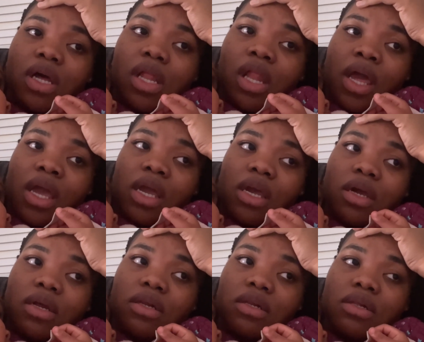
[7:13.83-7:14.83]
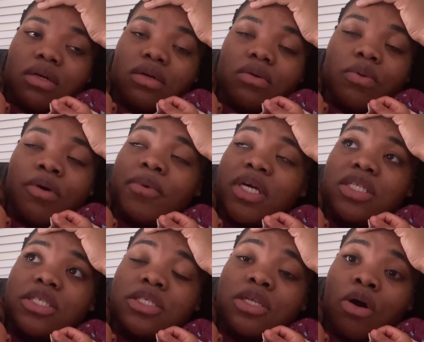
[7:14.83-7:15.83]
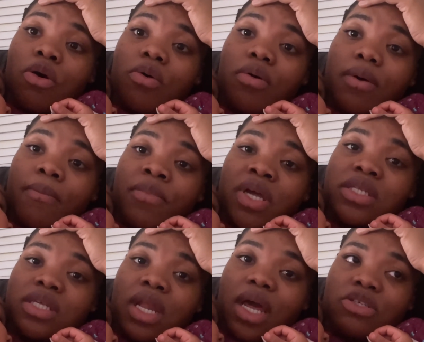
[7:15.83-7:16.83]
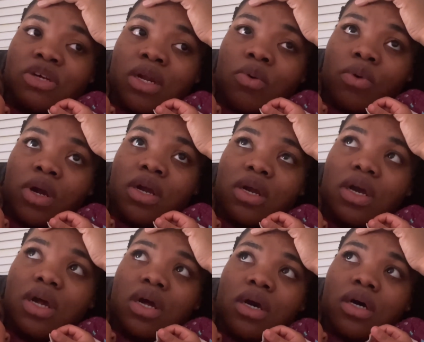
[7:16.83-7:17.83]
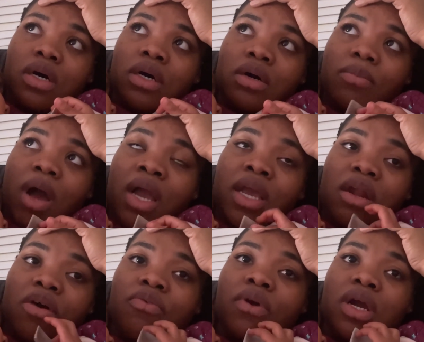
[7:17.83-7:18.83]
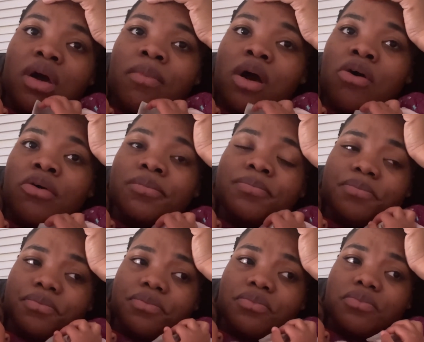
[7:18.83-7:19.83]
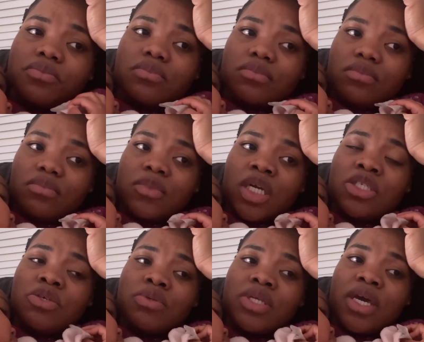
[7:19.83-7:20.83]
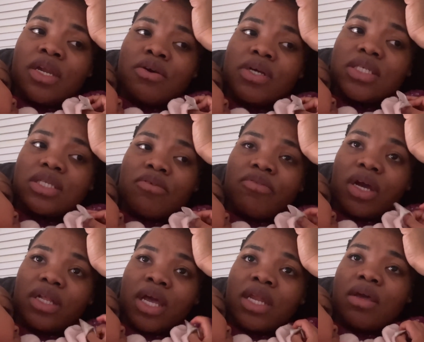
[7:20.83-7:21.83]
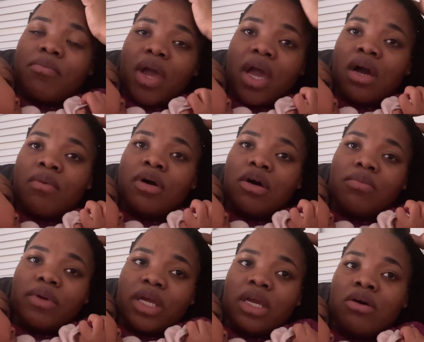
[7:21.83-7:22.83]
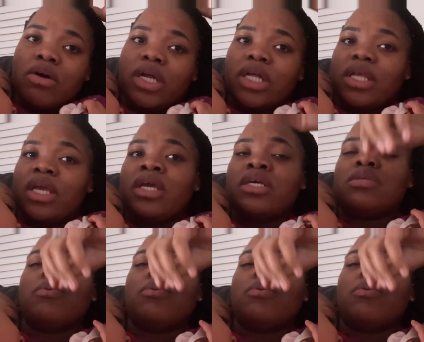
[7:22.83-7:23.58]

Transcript: Like, we've been so busy, like, trying to work. I get off work, come home, and do dinner and stuff like that. Then Pat come home and he go and get the kids or